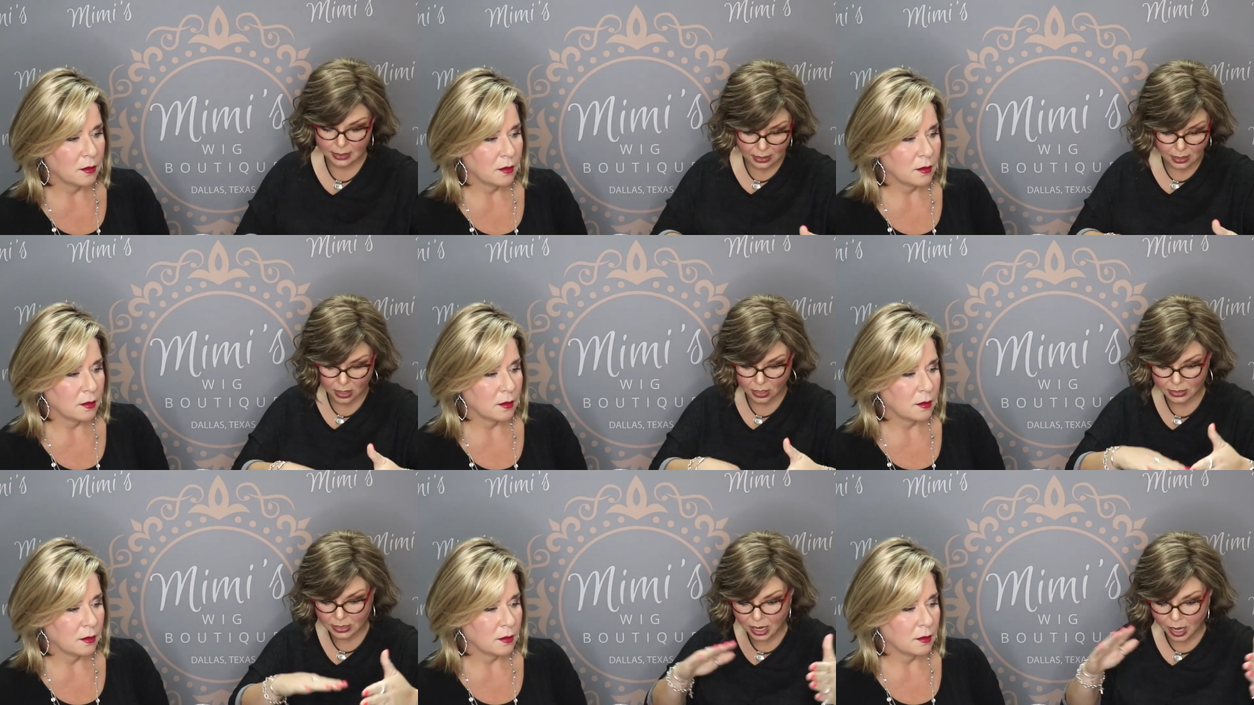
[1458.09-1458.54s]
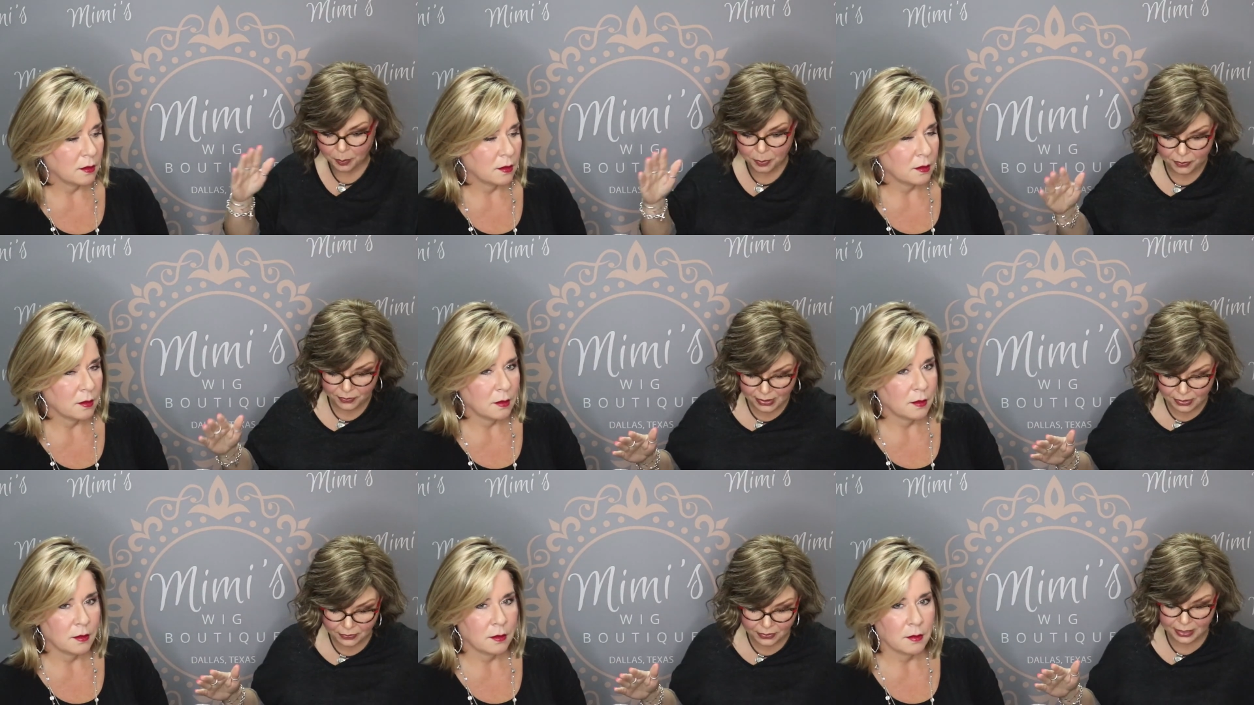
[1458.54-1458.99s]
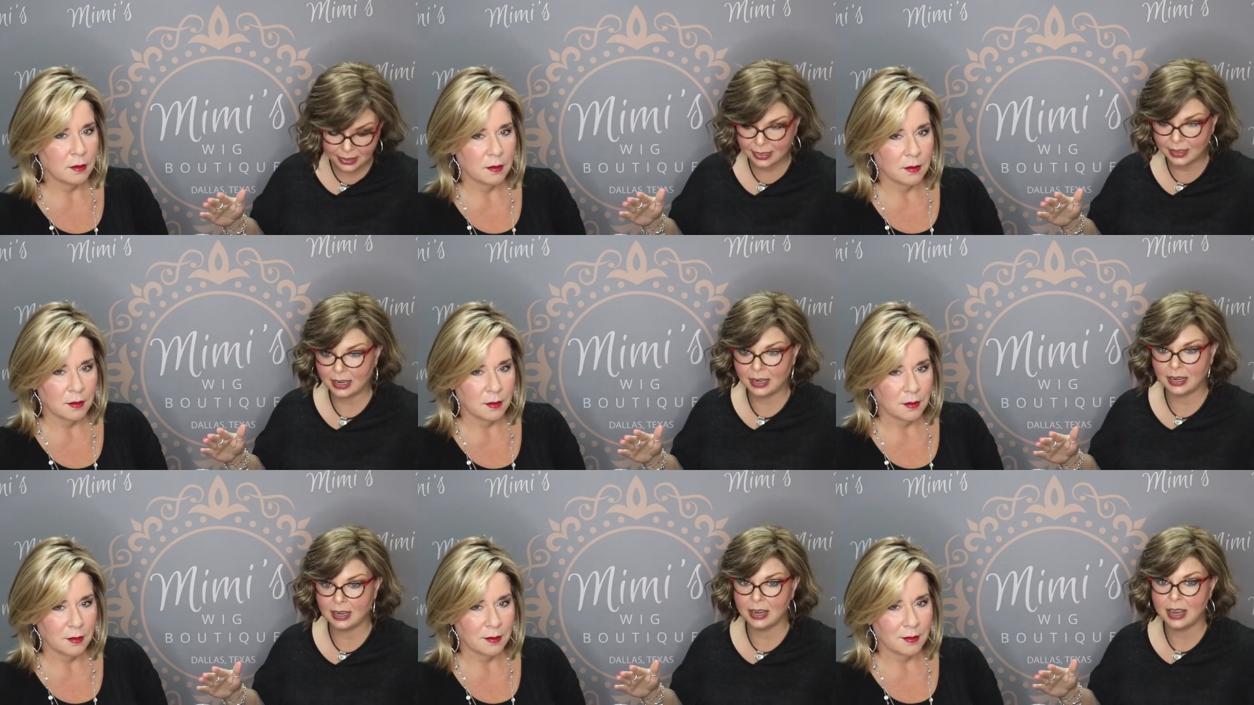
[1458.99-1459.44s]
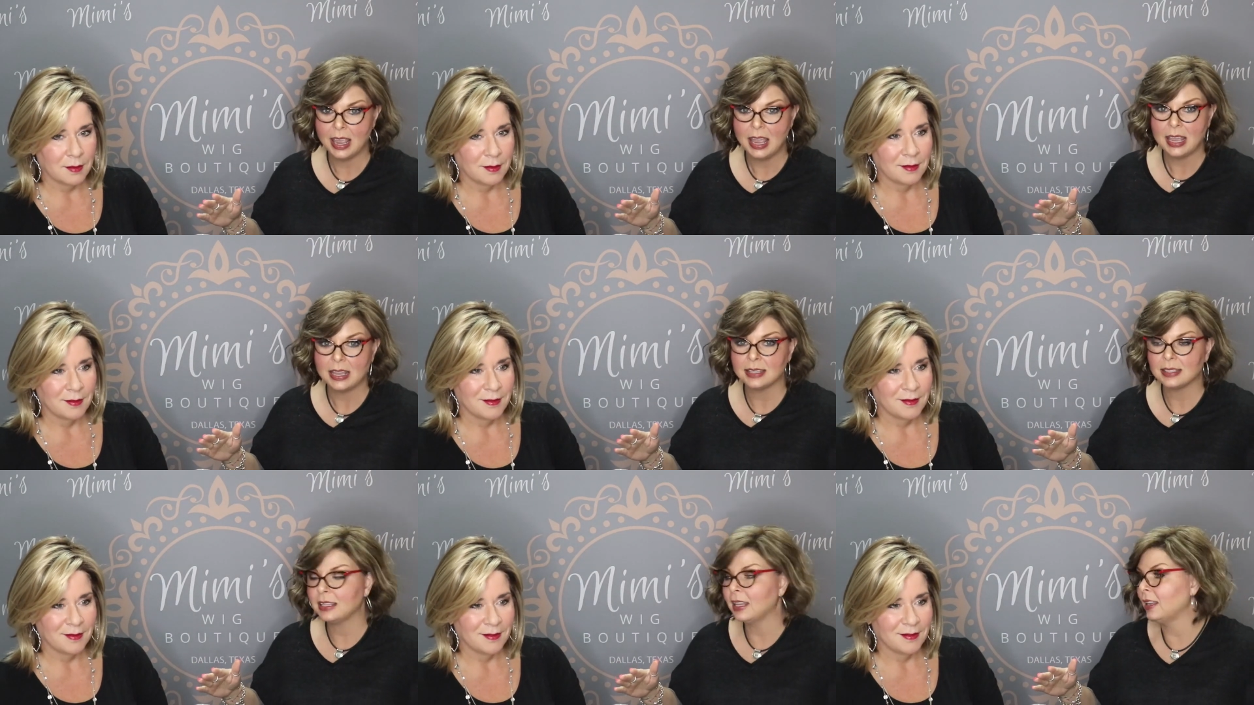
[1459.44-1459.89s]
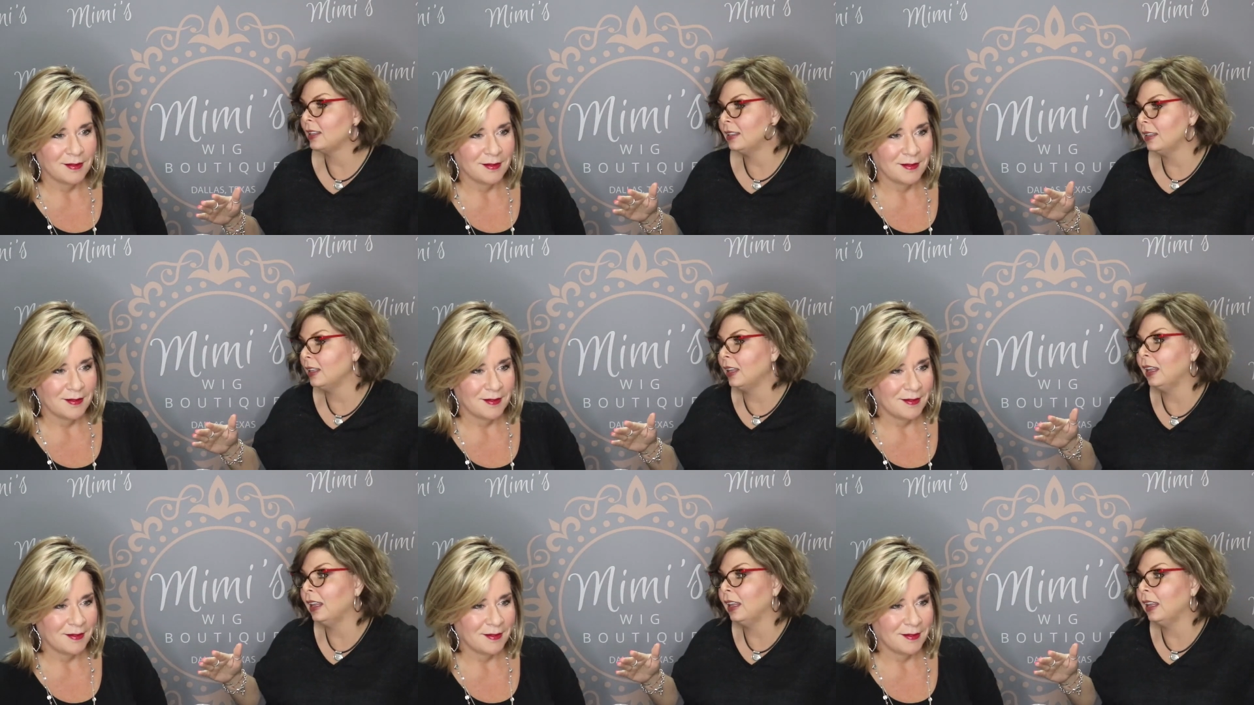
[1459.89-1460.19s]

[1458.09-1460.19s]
Speaker 1: on top of everything, so